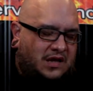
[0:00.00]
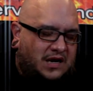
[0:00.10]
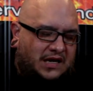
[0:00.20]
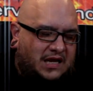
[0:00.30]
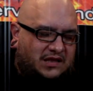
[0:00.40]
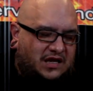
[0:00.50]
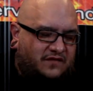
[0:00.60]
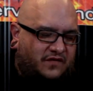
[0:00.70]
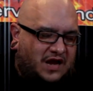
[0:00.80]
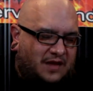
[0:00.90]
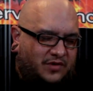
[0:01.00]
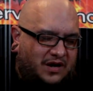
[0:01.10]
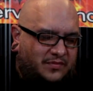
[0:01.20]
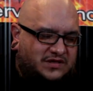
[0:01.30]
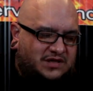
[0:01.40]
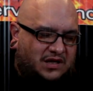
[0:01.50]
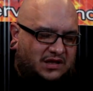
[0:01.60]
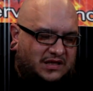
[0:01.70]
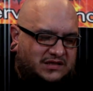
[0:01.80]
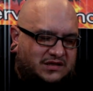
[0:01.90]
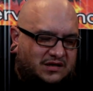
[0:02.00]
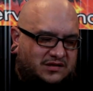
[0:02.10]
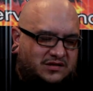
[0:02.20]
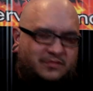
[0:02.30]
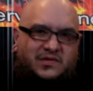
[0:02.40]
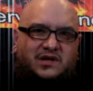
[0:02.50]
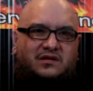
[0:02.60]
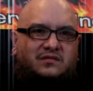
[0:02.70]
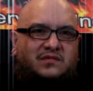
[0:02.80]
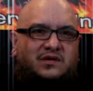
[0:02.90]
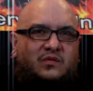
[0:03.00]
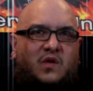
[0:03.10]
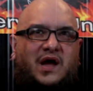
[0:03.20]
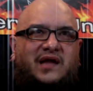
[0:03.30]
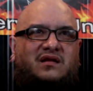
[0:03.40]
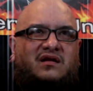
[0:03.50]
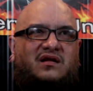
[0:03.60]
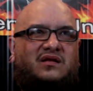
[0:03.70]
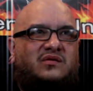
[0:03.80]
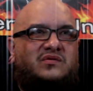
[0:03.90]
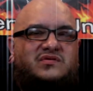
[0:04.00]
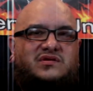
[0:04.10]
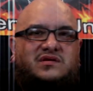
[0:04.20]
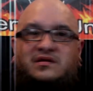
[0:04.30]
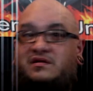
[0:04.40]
I can't think of her name. Her name is Alyssa something White Glues.